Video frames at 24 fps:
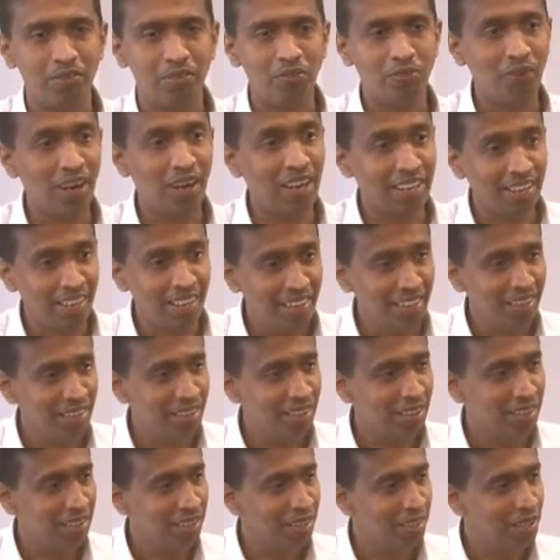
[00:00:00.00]
Why?
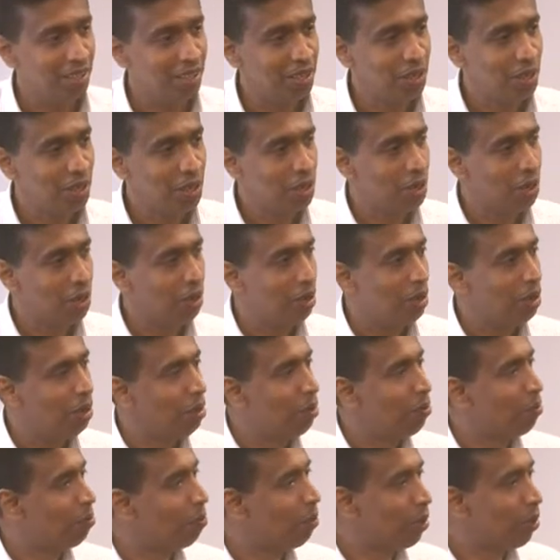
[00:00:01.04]

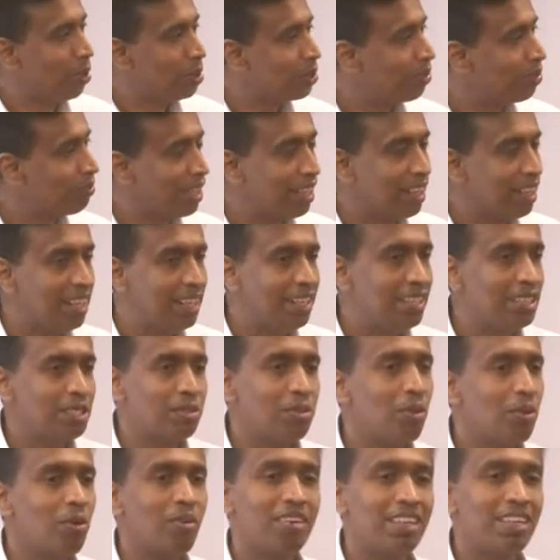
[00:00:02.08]
Most of the readers
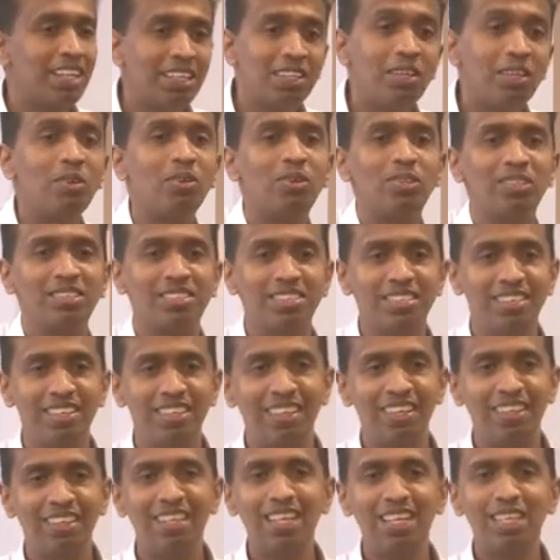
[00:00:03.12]
don't read the notes.
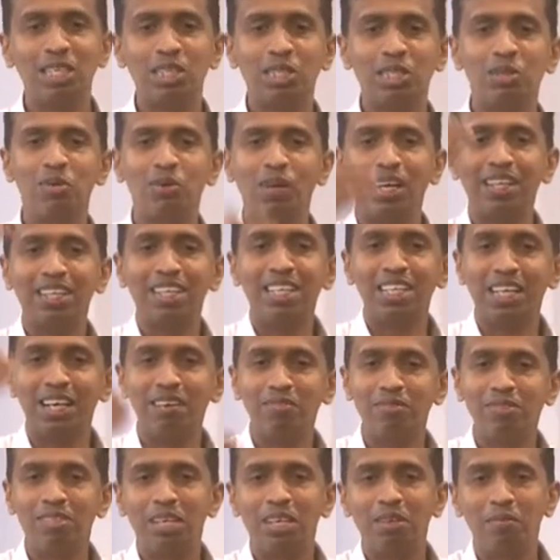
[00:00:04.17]
They just look at the
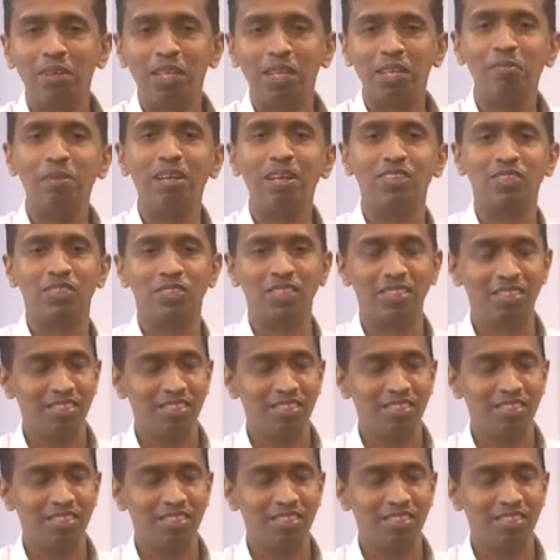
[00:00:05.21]
income statement and the balance sheet.